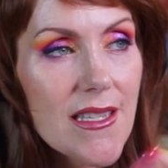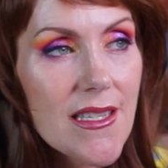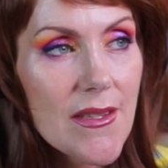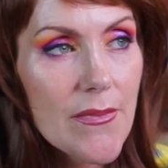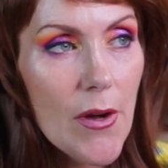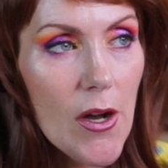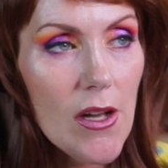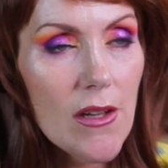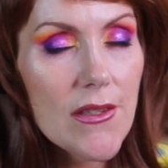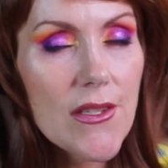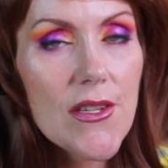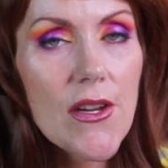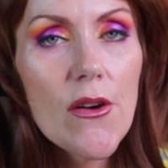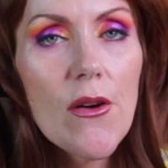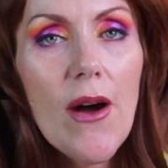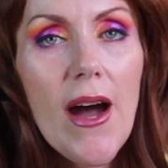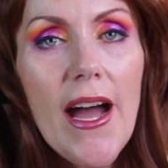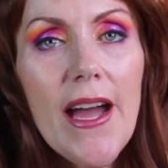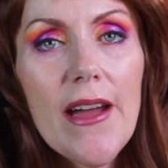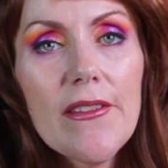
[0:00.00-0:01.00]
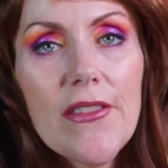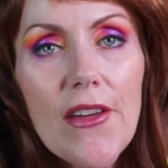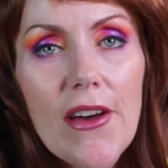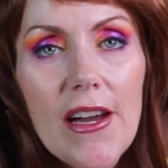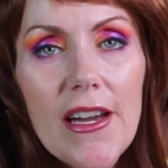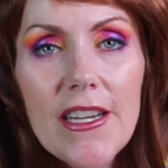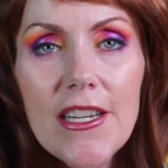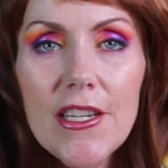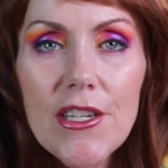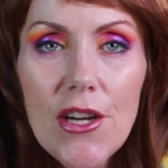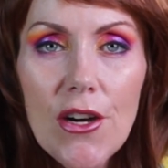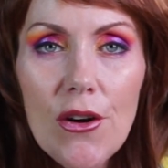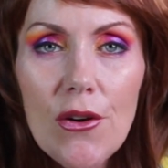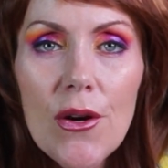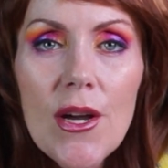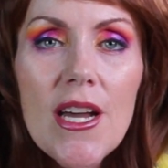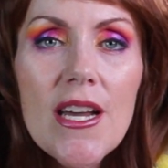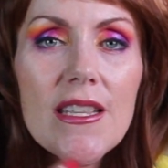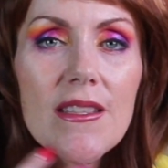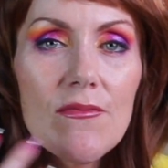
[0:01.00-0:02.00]
small. So I thought, you know,
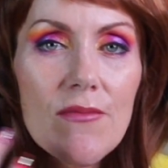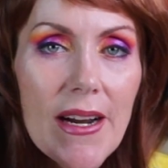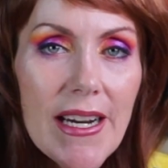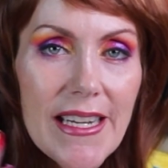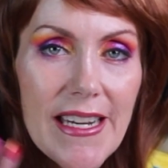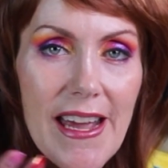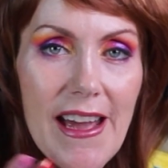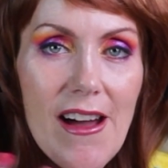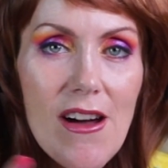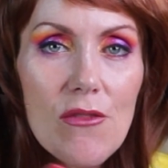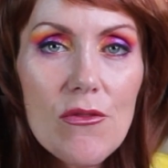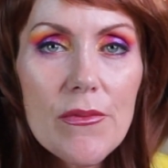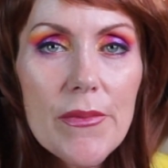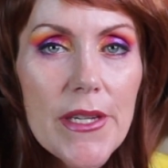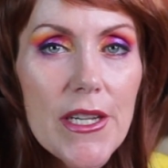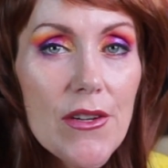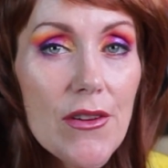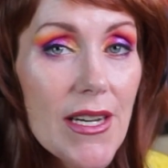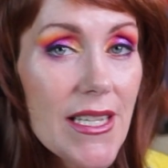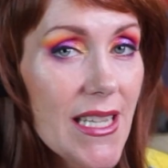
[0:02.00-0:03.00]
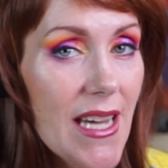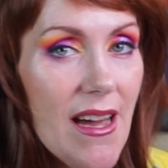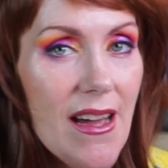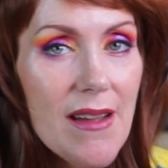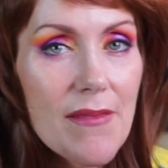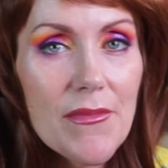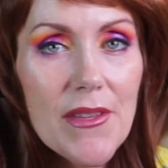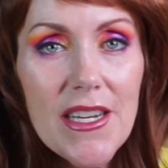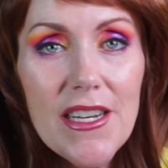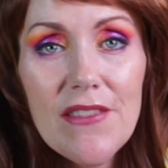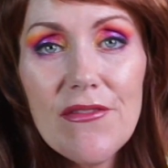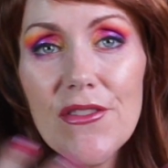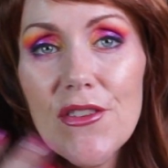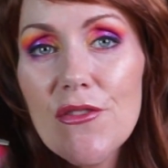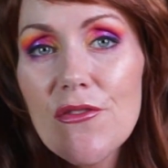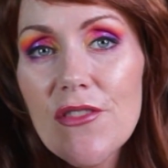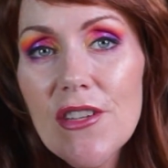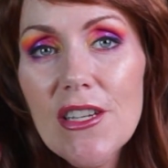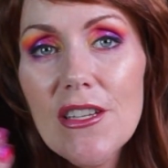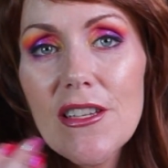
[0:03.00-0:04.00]
right now would be a great time that if you
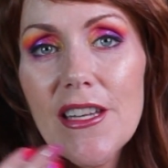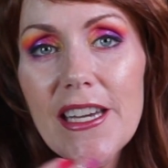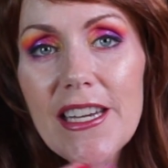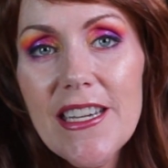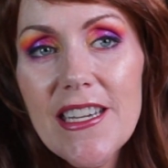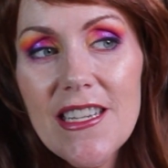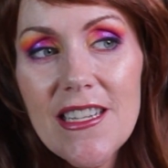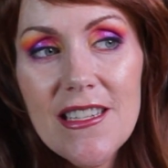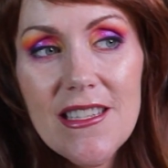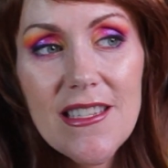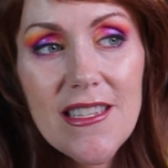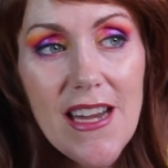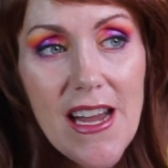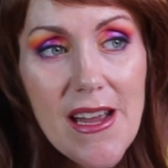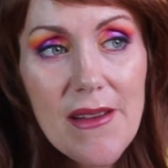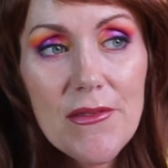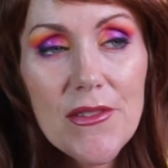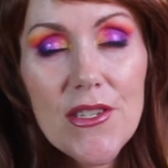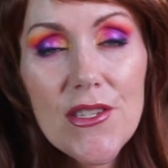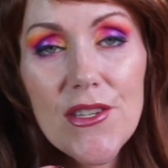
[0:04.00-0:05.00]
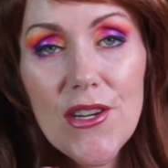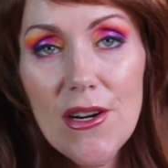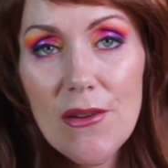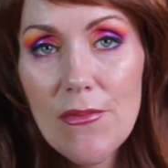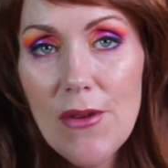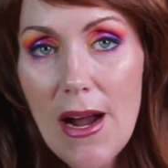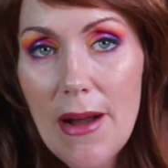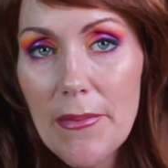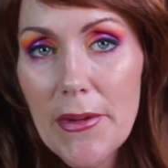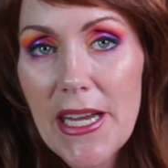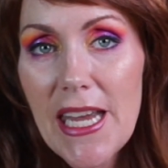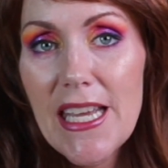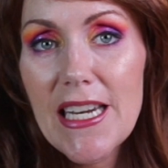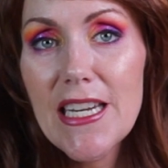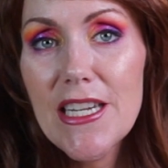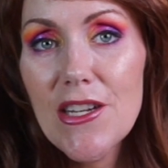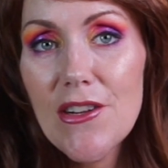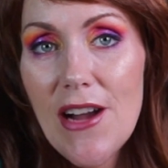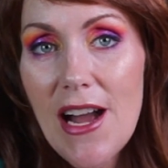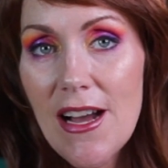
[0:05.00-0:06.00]
feel like it's time to start
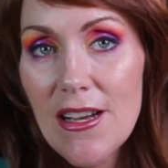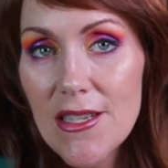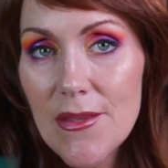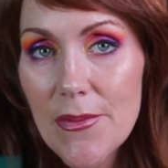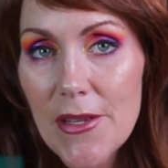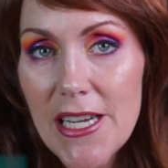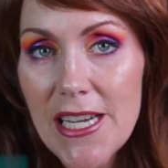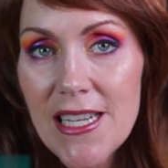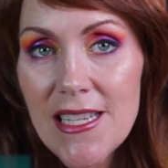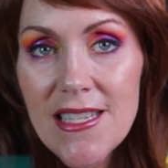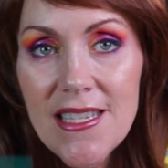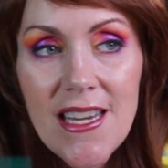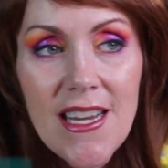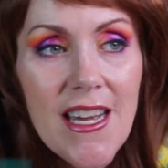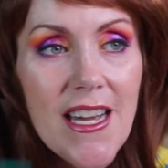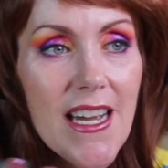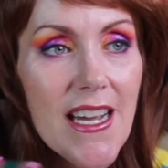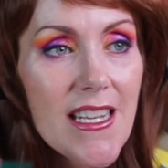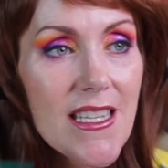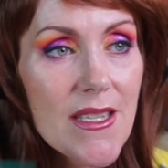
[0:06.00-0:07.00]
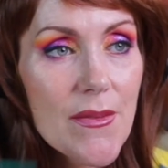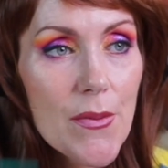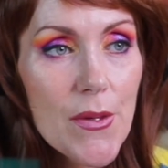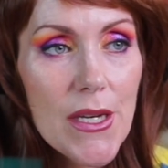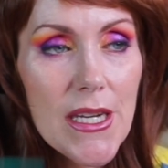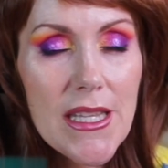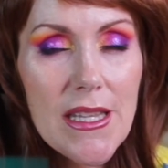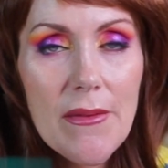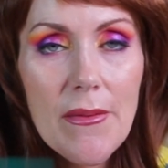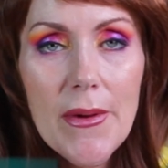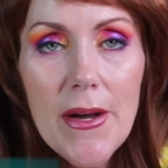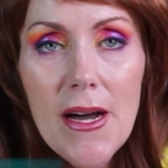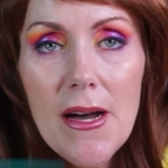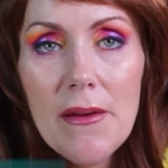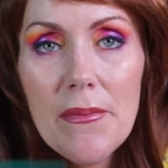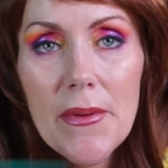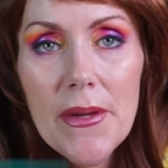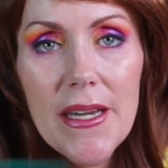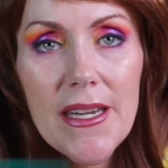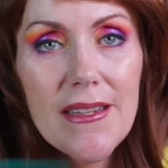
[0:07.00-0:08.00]
propagating your houseplants and splitting them
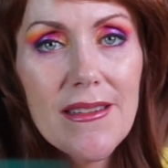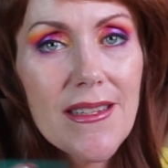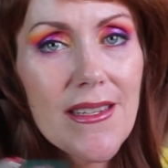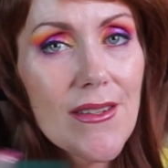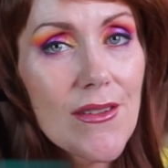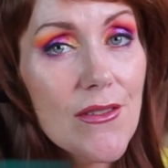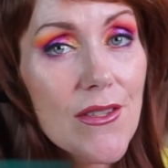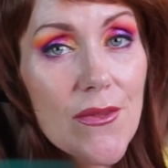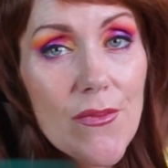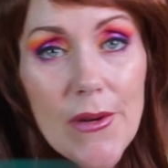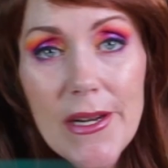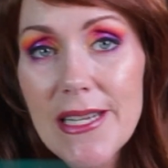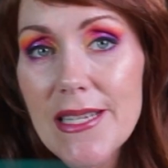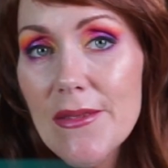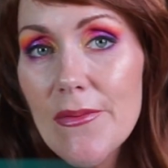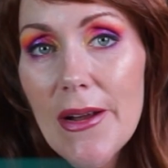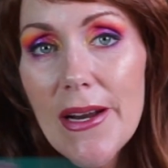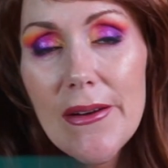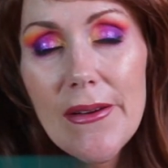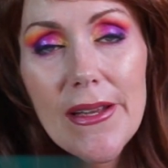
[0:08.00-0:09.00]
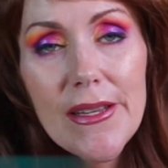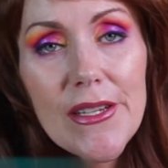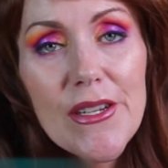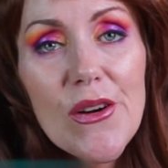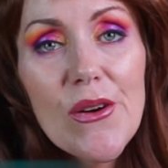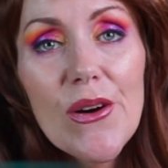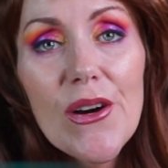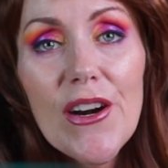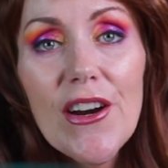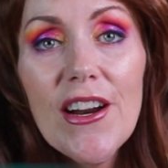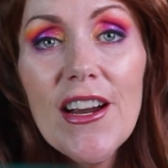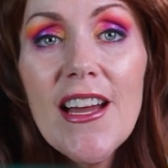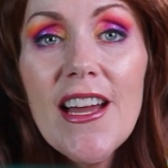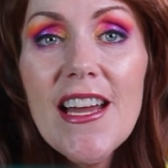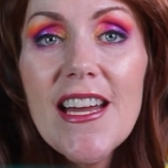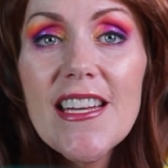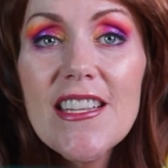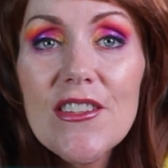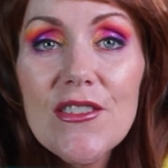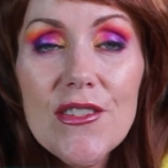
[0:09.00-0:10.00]
up, and you know, spring's right around the corner,
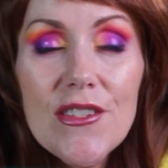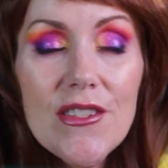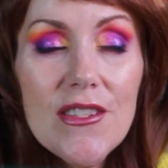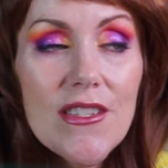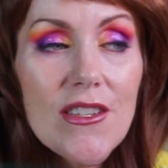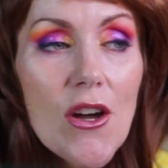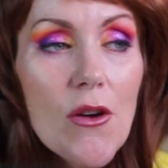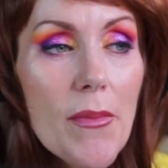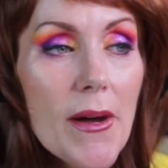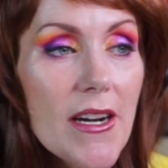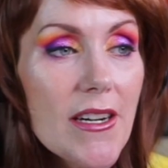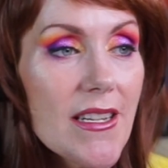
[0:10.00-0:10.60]
there's no better